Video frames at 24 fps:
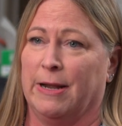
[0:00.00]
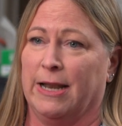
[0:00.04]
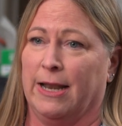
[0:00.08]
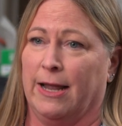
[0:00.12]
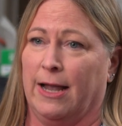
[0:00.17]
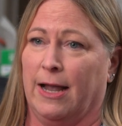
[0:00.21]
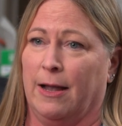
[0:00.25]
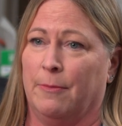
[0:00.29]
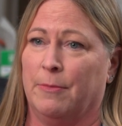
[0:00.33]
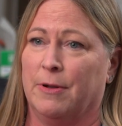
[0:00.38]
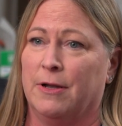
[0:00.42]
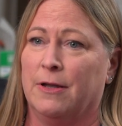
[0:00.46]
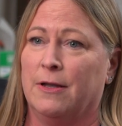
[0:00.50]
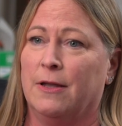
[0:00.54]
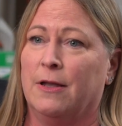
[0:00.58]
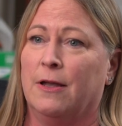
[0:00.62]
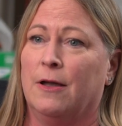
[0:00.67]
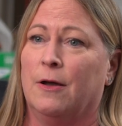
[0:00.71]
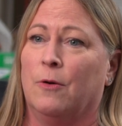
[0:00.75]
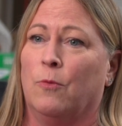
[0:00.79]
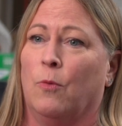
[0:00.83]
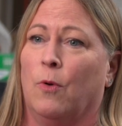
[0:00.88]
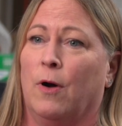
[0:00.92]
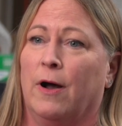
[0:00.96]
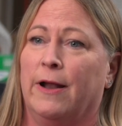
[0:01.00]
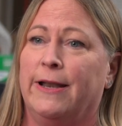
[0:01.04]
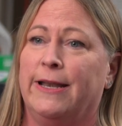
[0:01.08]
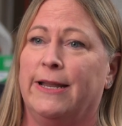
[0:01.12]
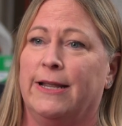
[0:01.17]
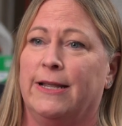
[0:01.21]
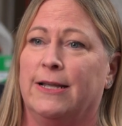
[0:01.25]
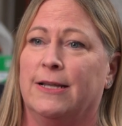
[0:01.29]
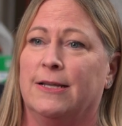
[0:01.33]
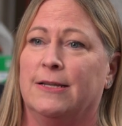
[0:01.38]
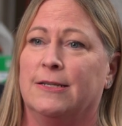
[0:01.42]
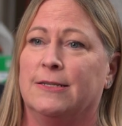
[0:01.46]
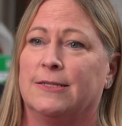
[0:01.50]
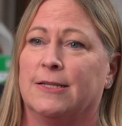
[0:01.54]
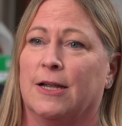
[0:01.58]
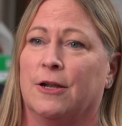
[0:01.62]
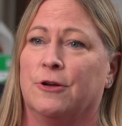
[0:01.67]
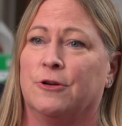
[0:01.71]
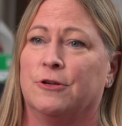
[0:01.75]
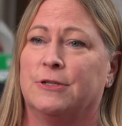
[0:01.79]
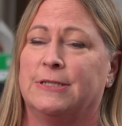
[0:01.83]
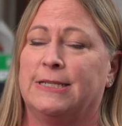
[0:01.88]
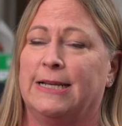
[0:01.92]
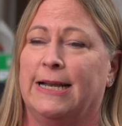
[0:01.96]
lab. One is
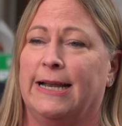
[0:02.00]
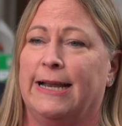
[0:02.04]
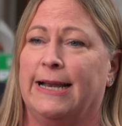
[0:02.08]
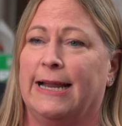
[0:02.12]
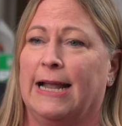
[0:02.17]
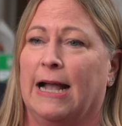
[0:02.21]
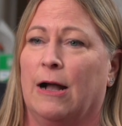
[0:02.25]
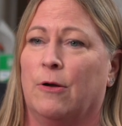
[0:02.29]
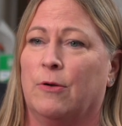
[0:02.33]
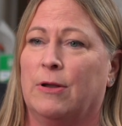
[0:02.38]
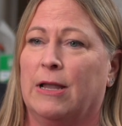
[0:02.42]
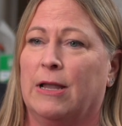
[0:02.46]
understanding how